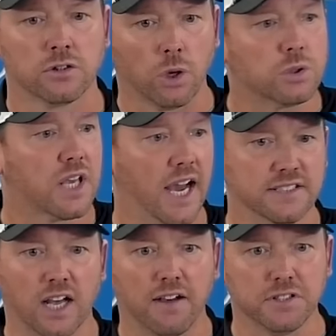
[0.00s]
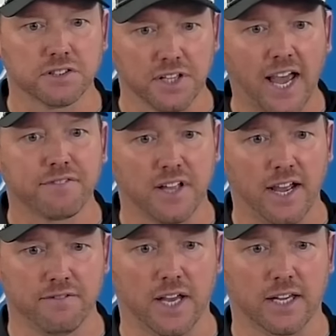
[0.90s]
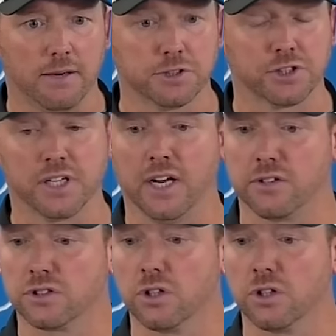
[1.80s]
those guys obviously have to have that chemistry together.